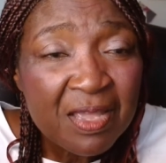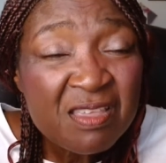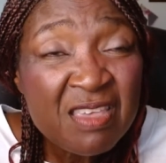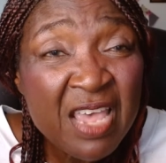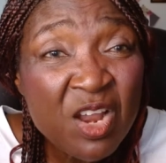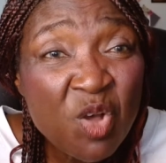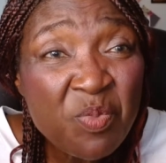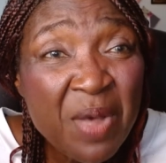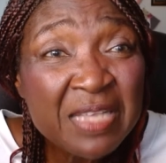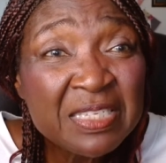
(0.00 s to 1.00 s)
get up
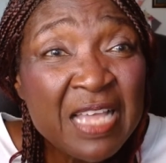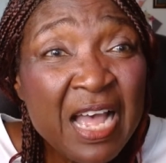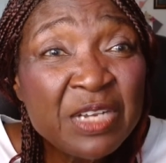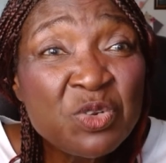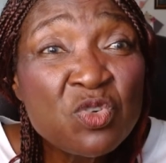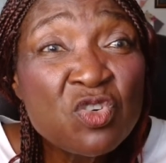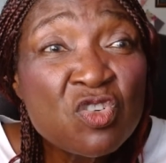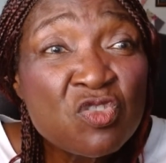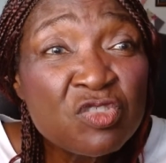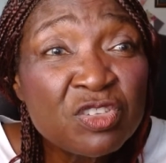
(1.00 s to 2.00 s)
and start to
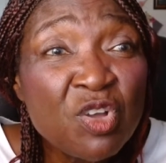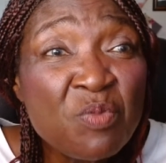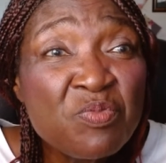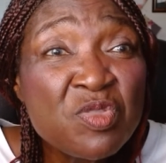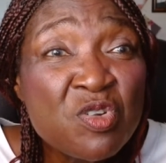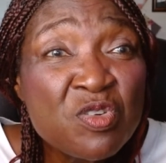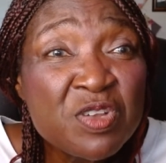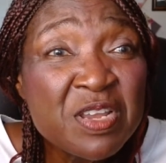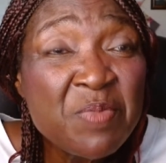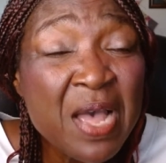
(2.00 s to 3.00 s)
curse some
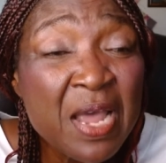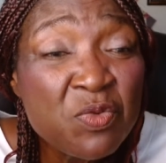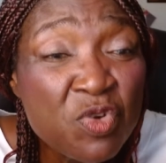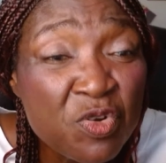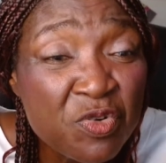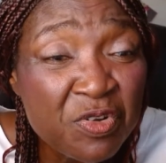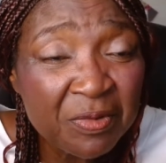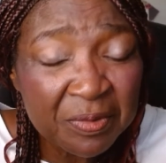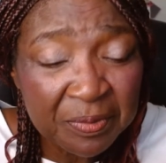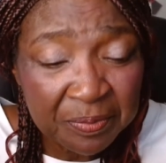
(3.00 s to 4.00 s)
dirty bad word
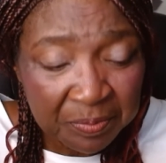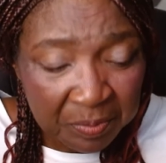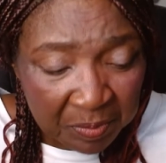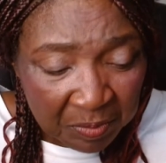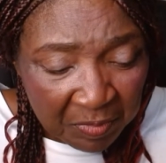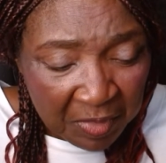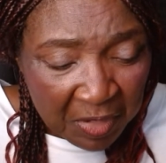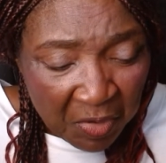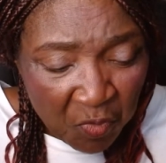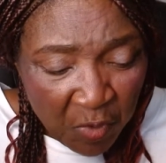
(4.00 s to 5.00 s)

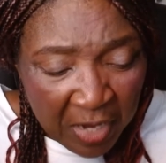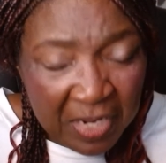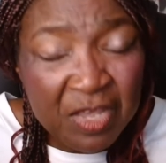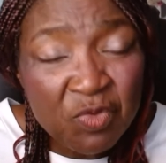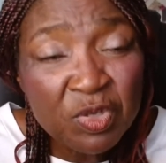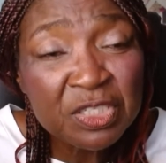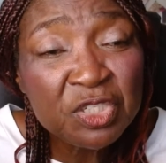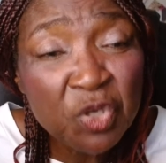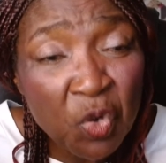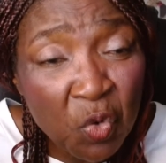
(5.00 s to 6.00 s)
when he was
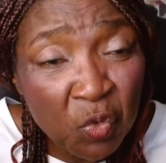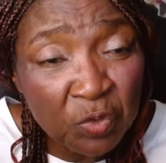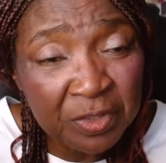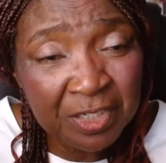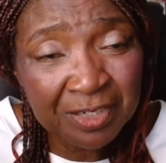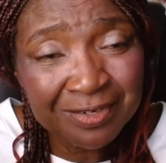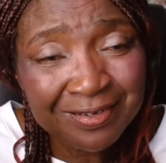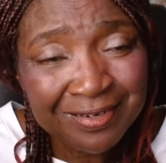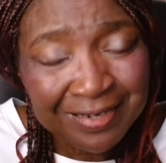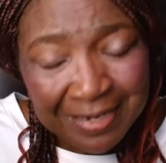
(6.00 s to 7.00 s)
told
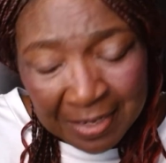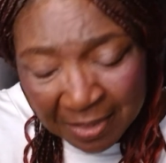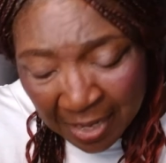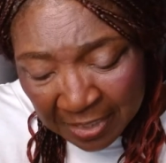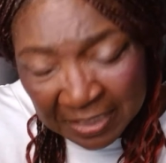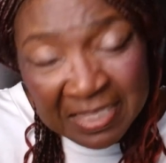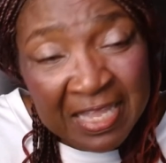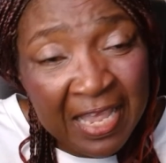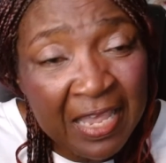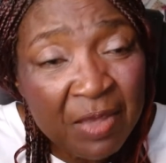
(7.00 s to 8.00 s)
that his
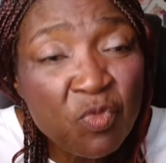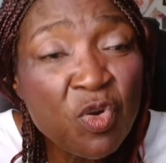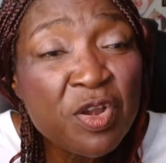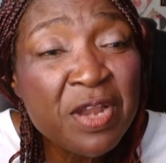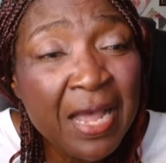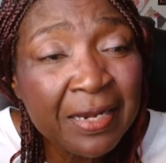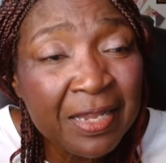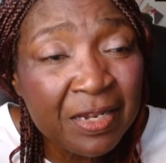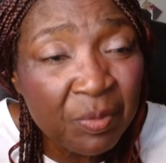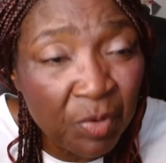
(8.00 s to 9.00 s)
name were not
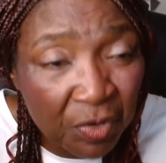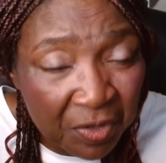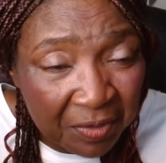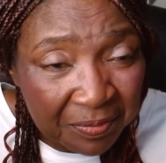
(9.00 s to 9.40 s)
in the book.